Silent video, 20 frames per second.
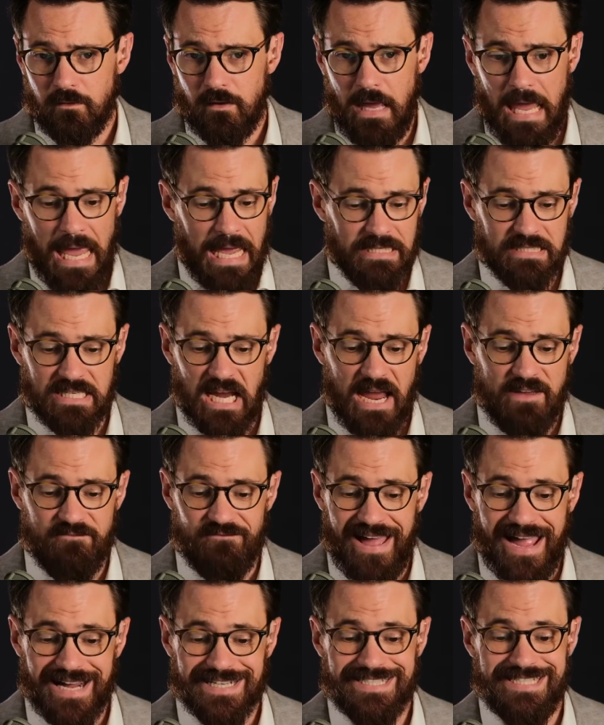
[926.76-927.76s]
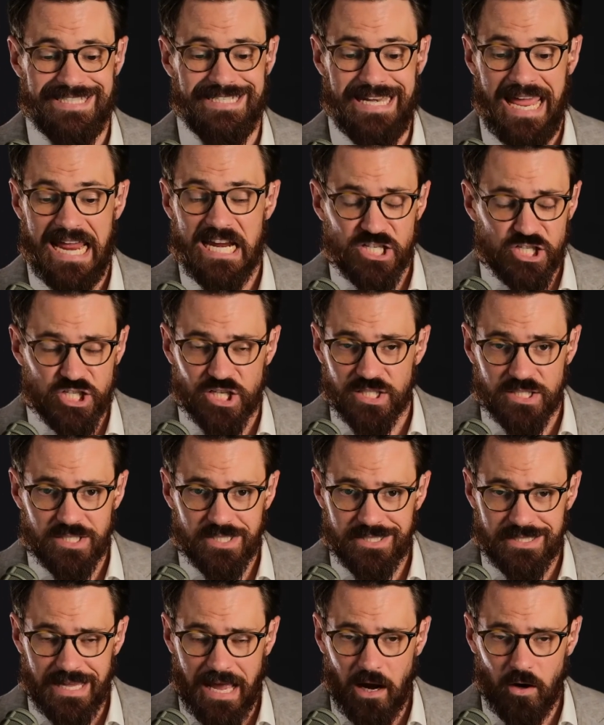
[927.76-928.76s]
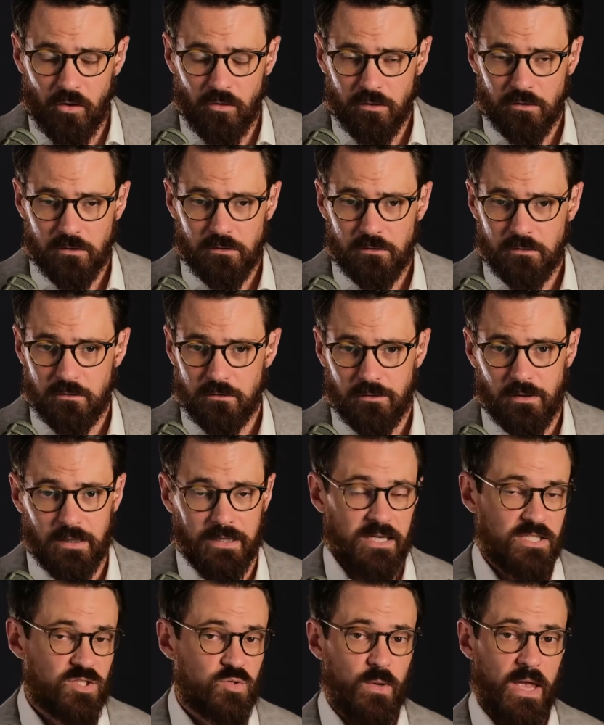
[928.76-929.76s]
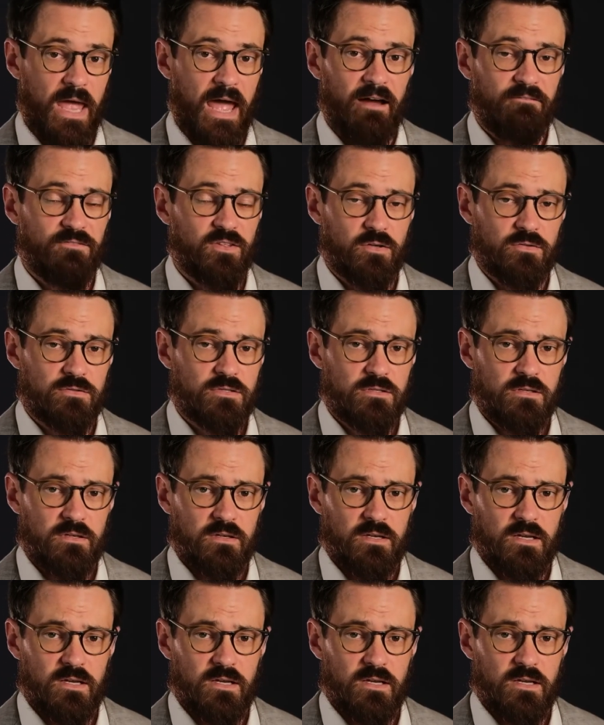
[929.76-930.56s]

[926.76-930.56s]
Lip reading: anti-vax nations now, I guess we have those.